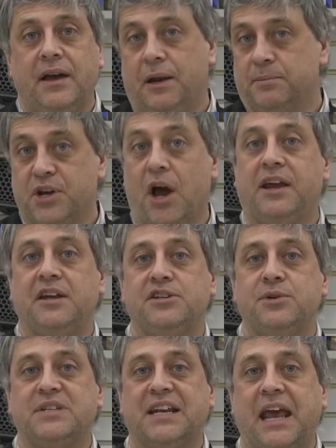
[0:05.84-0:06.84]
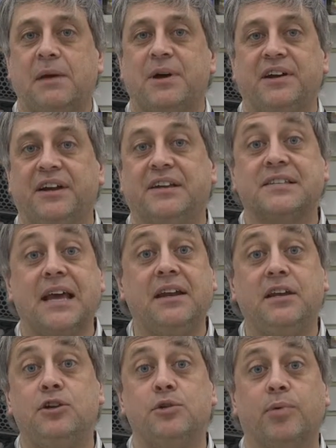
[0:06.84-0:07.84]
I'm talking to you today about an
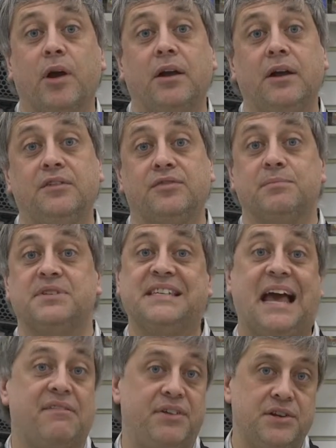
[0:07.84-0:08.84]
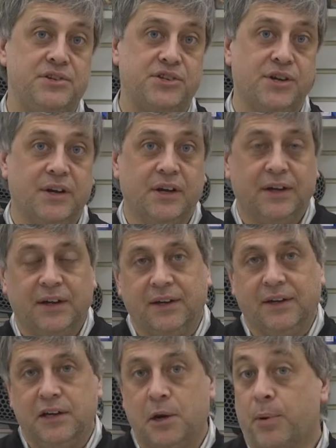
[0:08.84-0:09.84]
exciting new product from Savage.
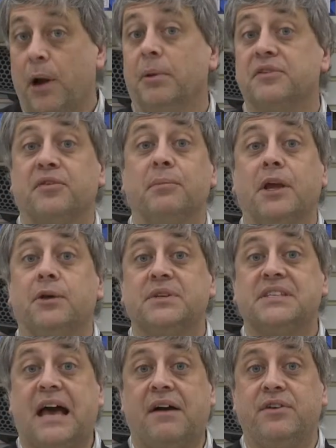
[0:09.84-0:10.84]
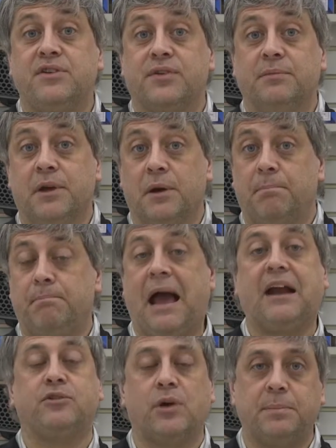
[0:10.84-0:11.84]
You're probably familiar with Savage from their
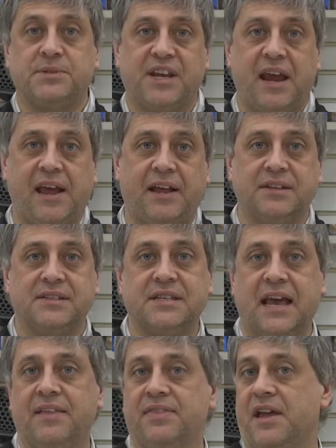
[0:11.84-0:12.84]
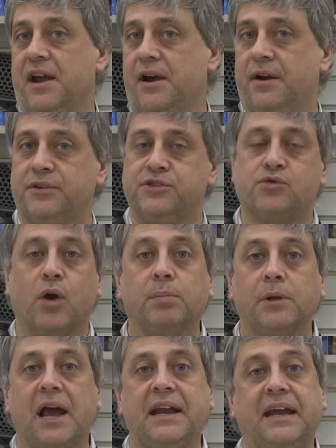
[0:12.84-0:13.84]
backdrop stands and their
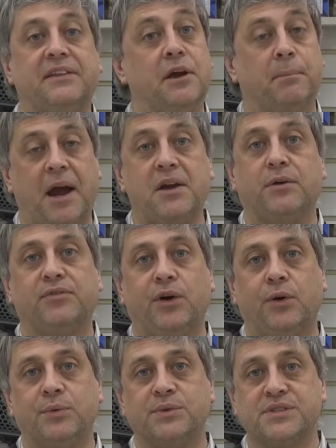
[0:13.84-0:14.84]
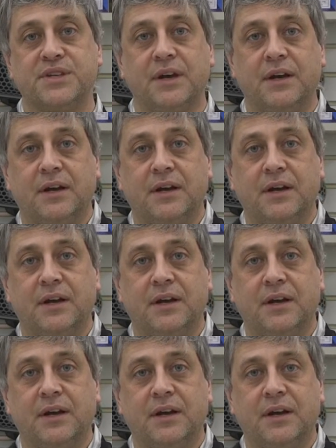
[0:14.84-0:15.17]
strobe lighting and their microphones.